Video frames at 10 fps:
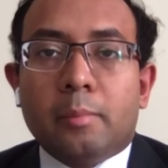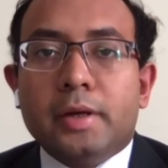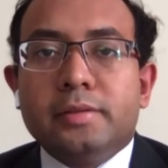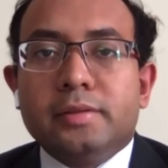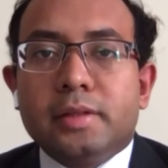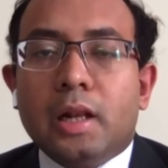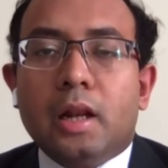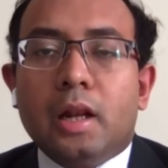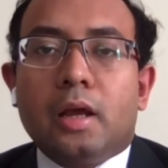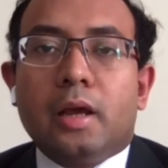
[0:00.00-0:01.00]
But
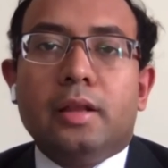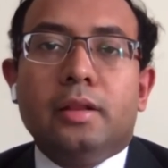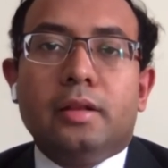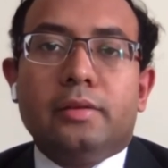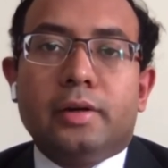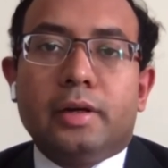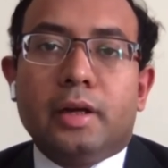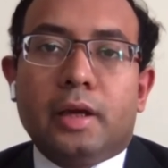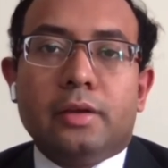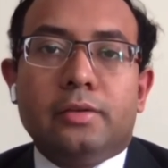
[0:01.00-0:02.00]
still, in
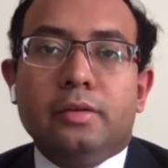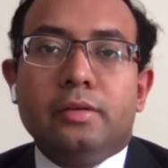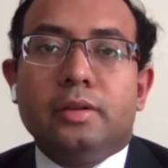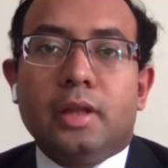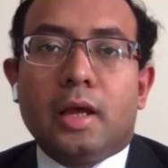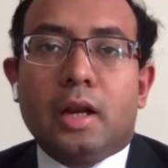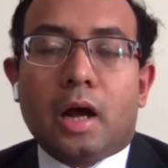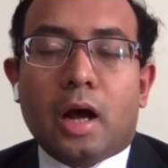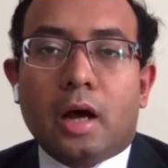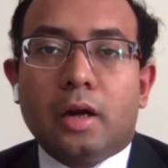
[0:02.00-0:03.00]
certain cases, there
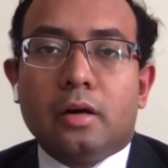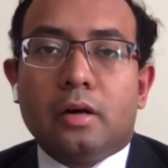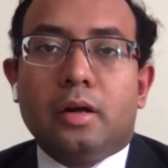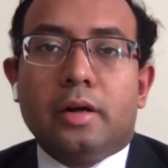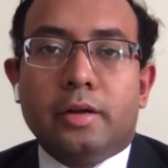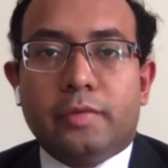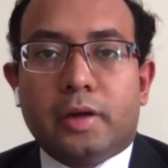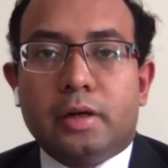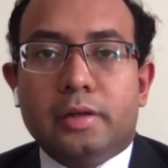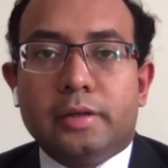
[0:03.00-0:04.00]
are
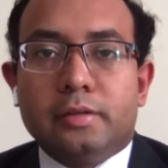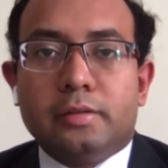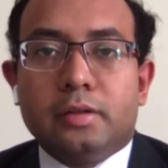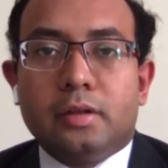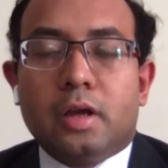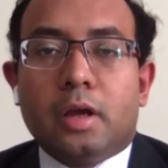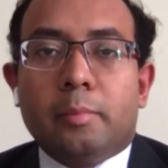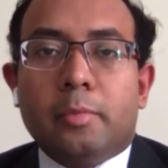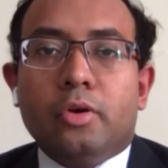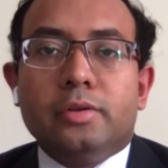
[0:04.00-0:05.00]
difficulties
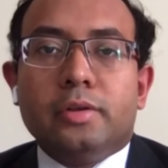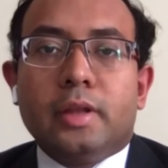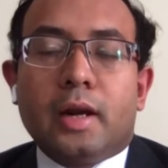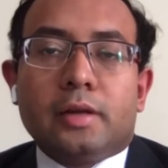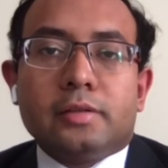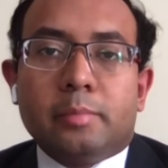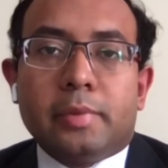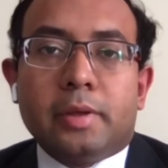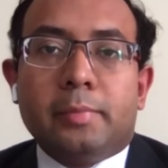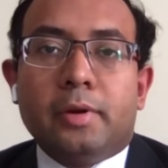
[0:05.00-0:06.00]
because there are some
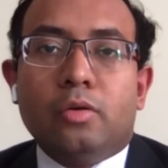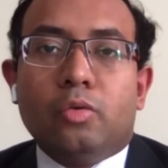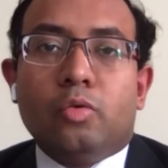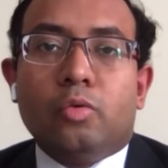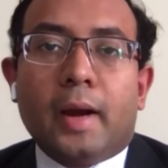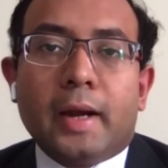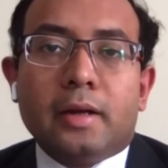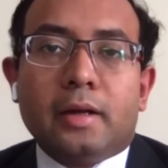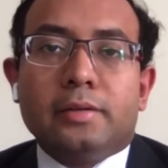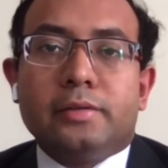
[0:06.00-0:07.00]
people who
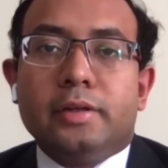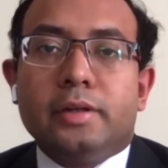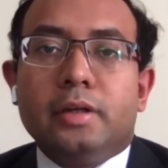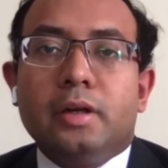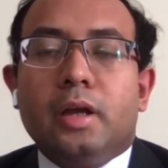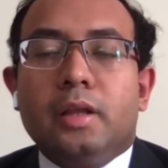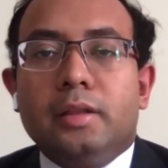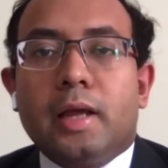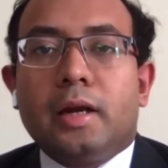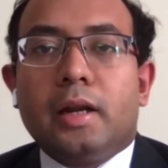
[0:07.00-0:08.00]
might consider
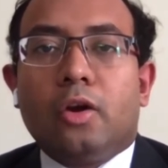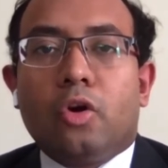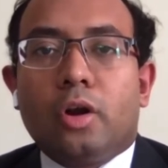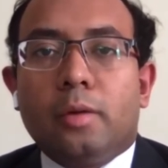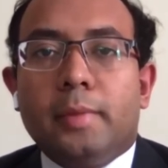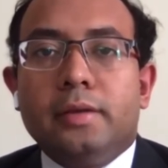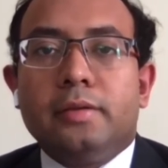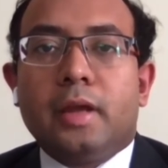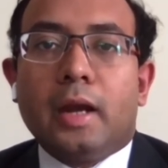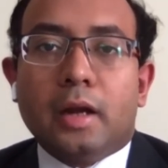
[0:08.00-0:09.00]
that
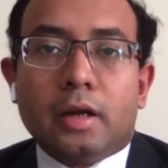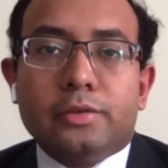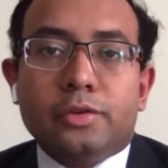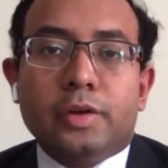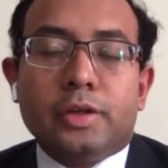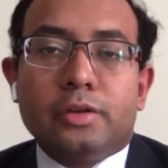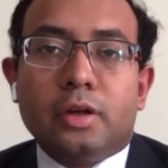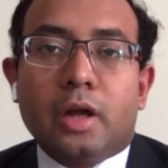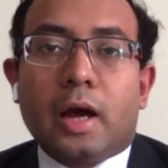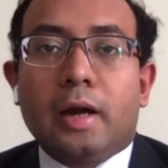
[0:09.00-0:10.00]
economics and
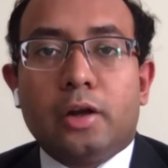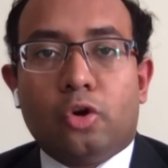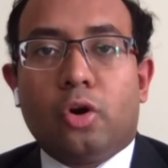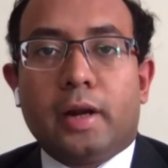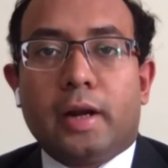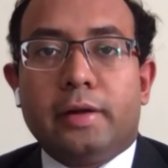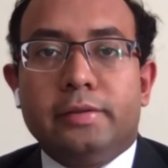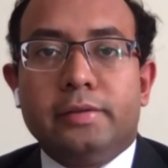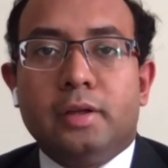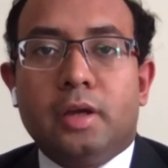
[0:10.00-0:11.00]
conservation are at
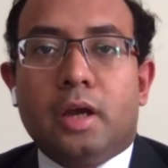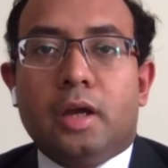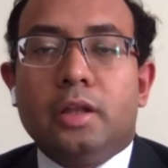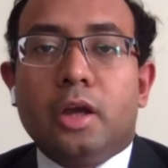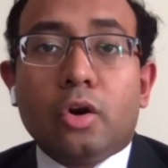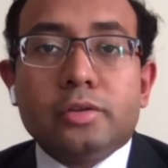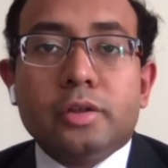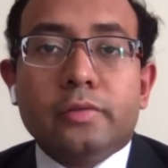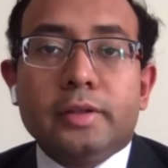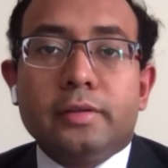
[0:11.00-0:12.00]
loggerheads. They are not
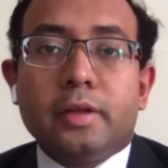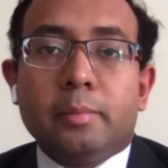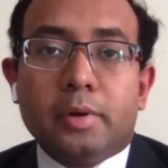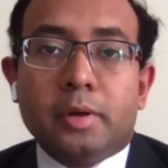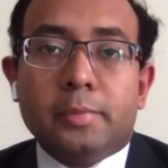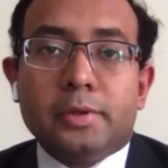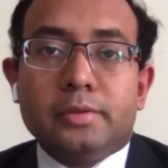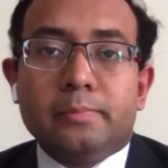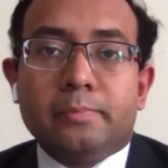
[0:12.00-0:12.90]
serving the same purpose.